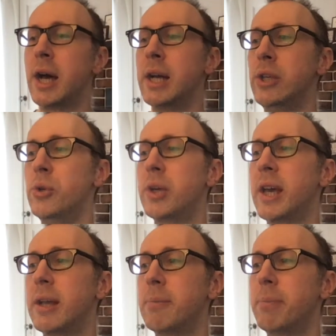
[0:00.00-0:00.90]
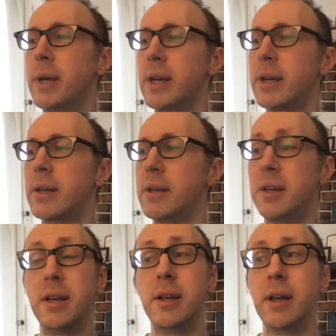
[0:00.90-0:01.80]
You can pick
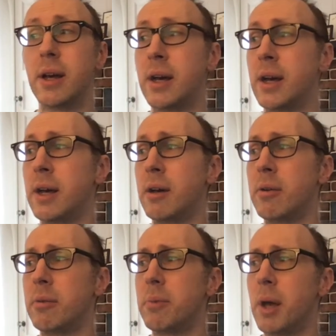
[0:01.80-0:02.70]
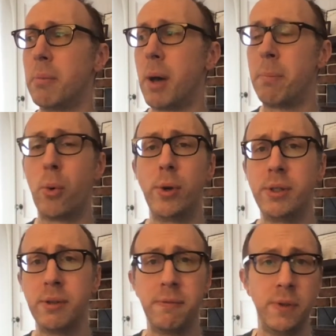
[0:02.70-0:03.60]
a
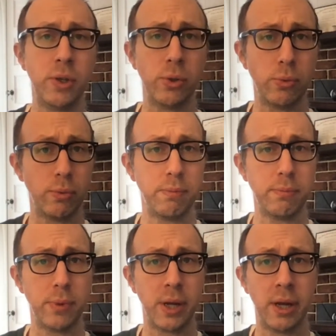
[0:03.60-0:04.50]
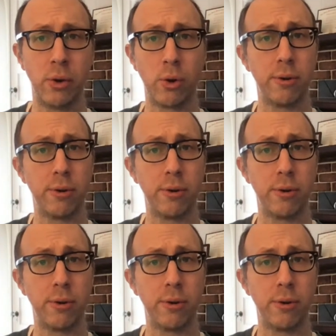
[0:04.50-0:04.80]
point of view or a